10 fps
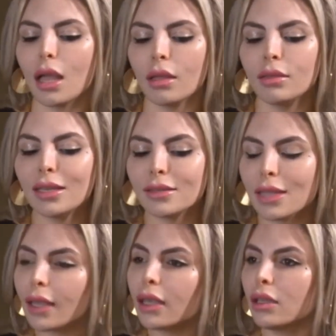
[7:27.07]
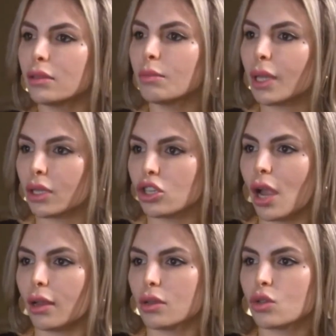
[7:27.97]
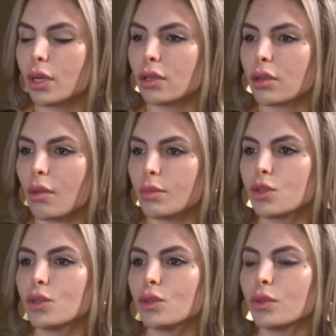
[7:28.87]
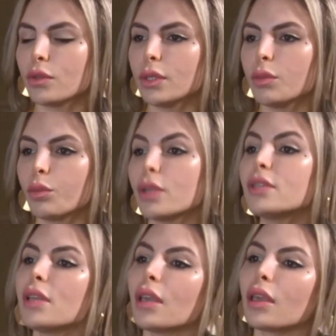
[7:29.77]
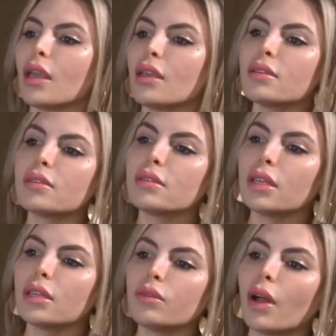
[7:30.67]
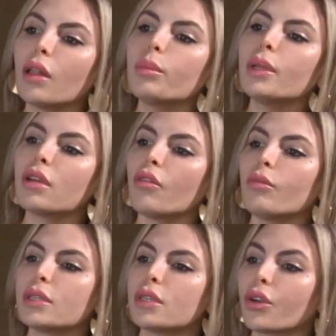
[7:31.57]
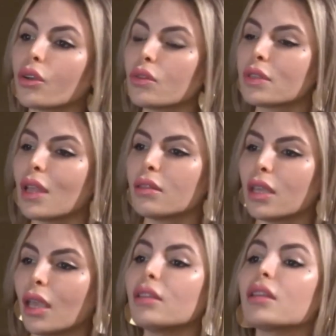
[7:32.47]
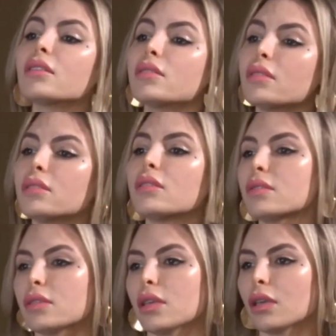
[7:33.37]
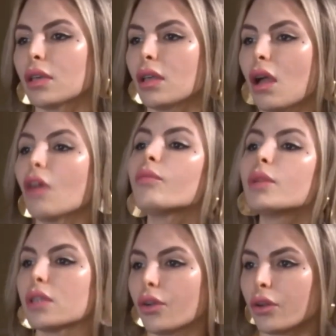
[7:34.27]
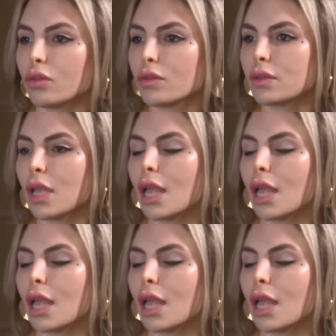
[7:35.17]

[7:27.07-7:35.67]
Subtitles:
The second big challenge when it comes to 3D printing is the development of materials and the inconsistency of materials.